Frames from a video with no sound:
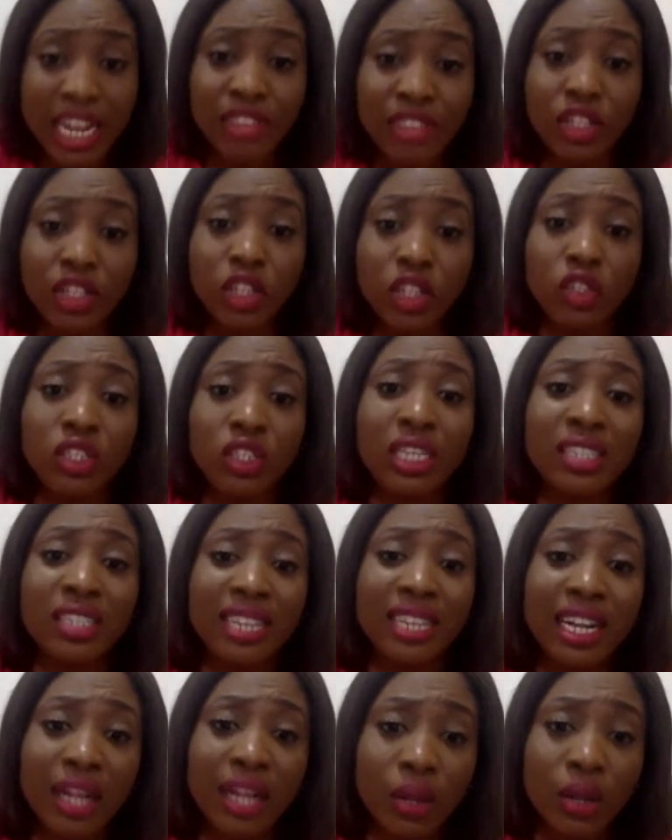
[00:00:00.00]
I think you should get
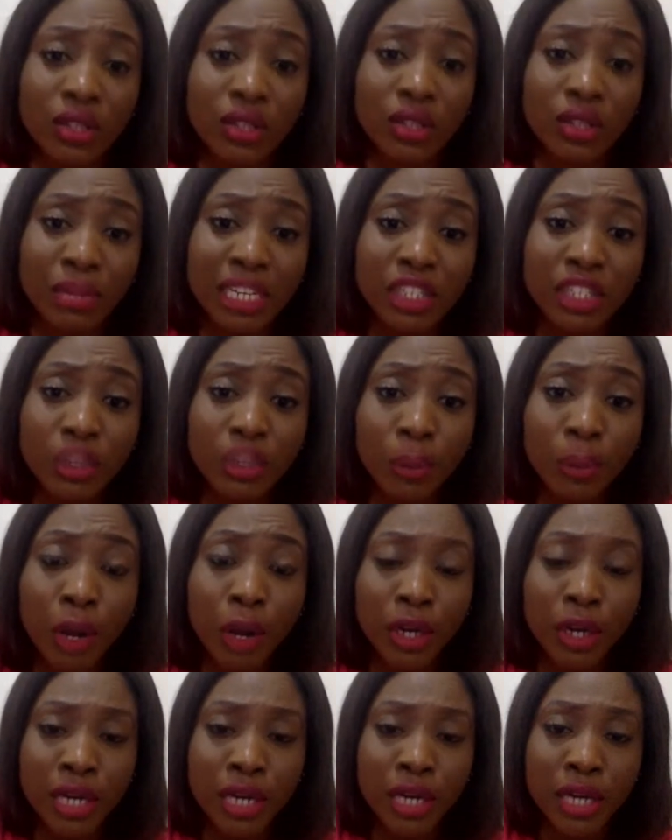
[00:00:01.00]
an accountability
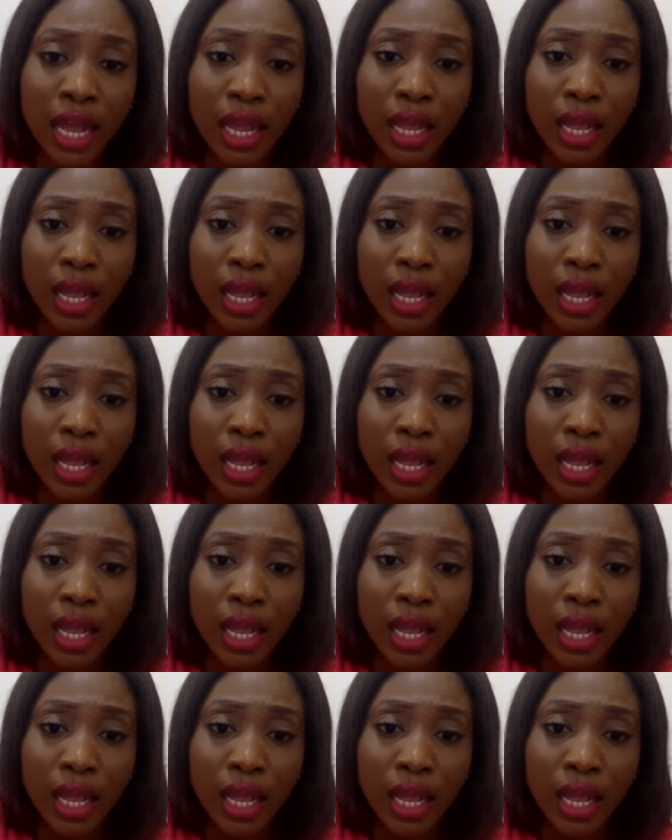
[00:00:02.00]
partner.